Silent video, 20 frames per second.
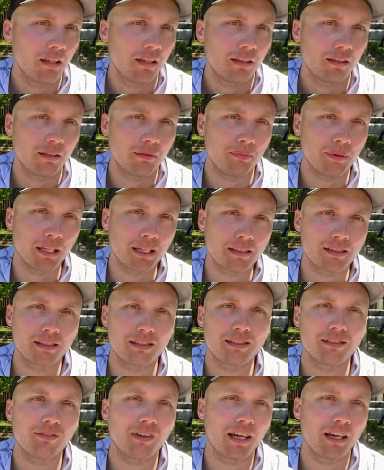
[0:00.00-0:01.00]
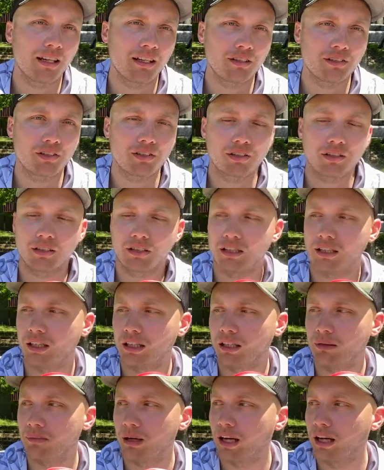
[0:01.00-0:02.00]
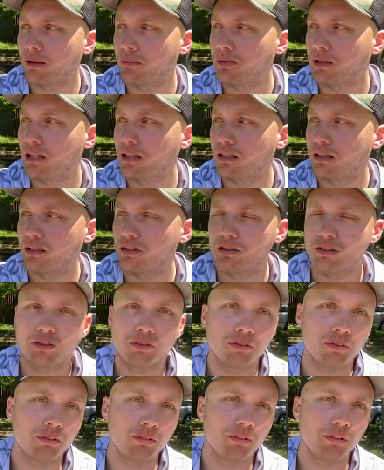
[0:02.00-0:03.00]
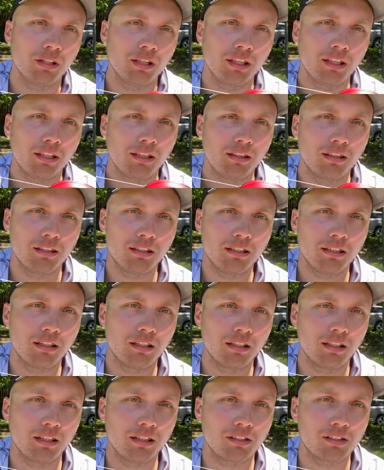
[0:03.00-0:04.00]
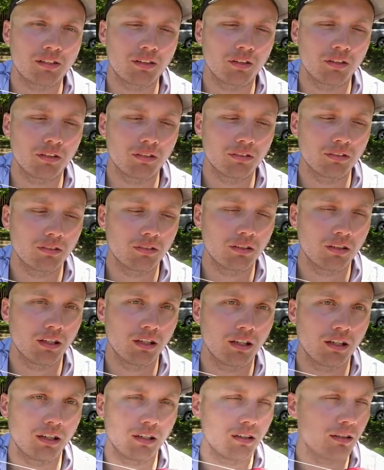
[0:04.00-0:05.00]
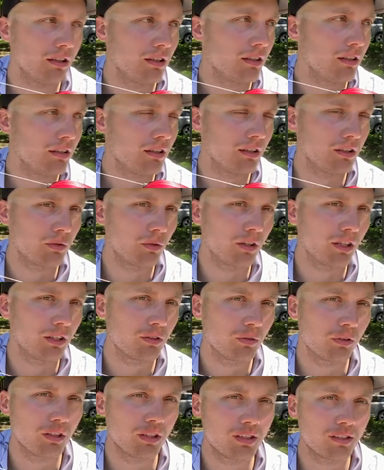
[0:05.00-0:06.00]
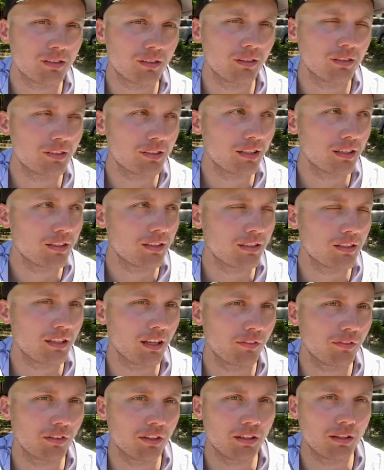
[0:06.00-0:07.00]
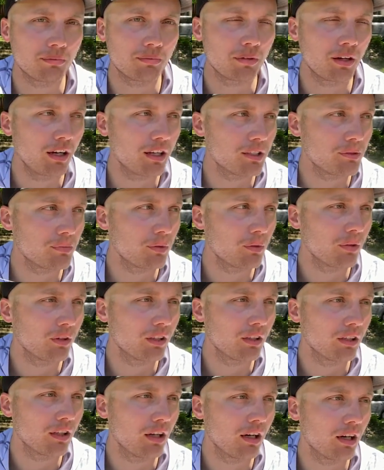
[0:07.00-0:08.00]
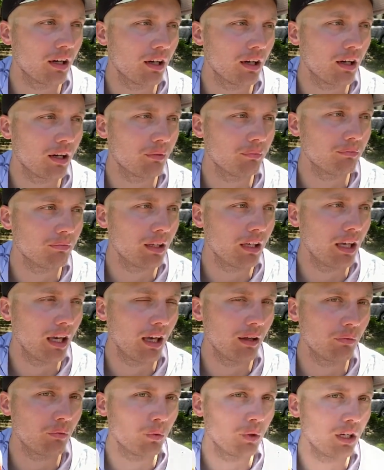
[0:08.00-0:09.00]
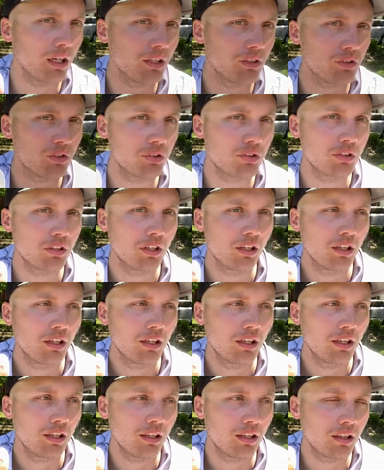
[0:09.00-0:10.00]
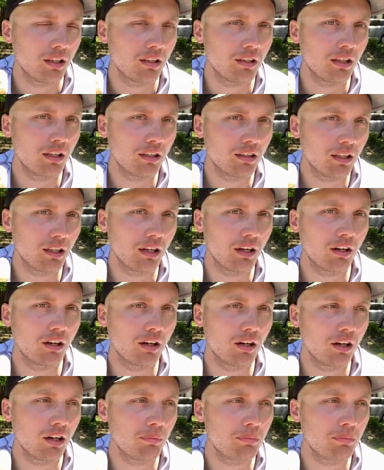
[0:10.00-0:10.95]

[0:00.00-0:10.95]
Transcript: The biggest disadvantage, in my opinion, to the Assault, uh, the, the 2020 Assault sticks is definitely the price point um, at which uh, they, they are a